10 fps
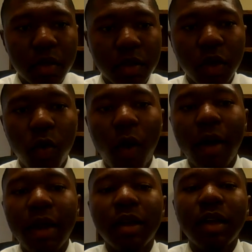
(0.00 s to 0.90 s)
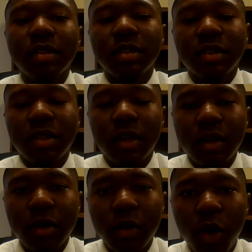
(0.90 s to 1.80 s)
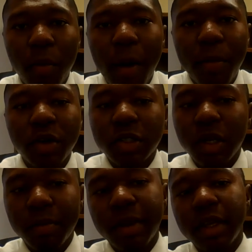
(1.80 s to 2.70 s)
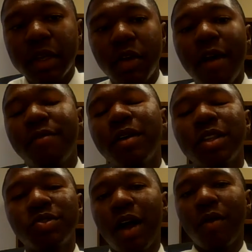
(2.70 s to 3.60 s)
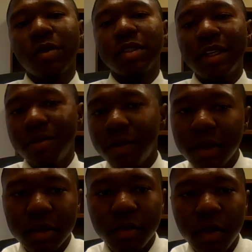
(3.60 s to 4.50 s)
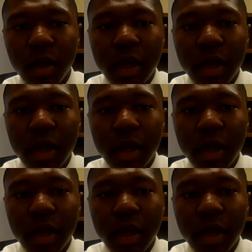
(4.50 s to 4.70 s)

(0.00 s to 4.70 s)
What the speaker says: So while analyzing this study, my personal opinion, I felt the trial was effective